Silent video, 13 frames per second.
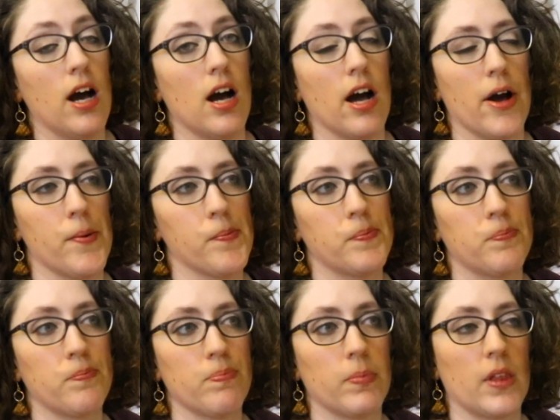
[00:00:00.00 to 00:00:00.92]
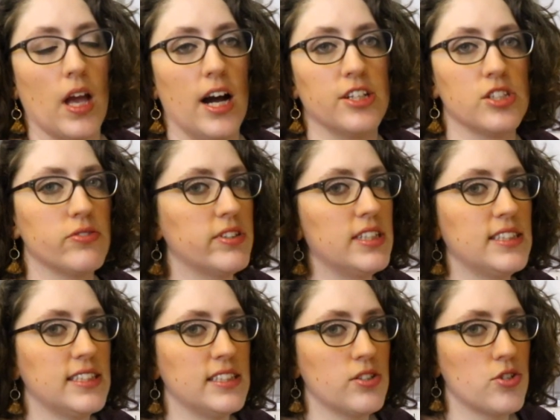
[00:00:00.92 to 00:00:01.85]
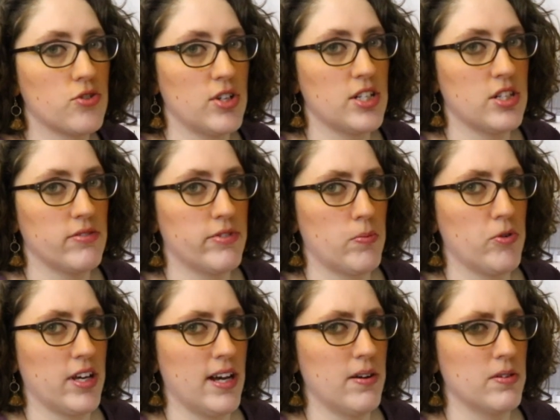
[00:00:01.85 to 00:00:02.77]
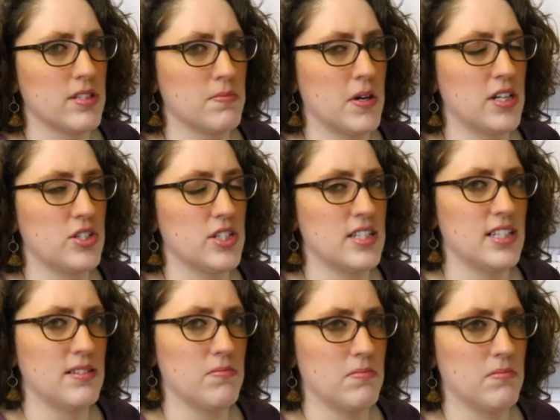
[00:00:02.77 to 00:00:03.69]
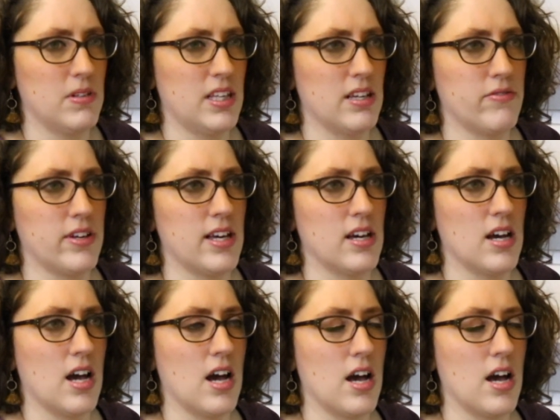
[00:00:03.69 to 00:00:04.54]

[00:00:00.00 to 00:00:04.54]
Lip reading: I just found it didn't stretch the fabric out as much. It didn't give it,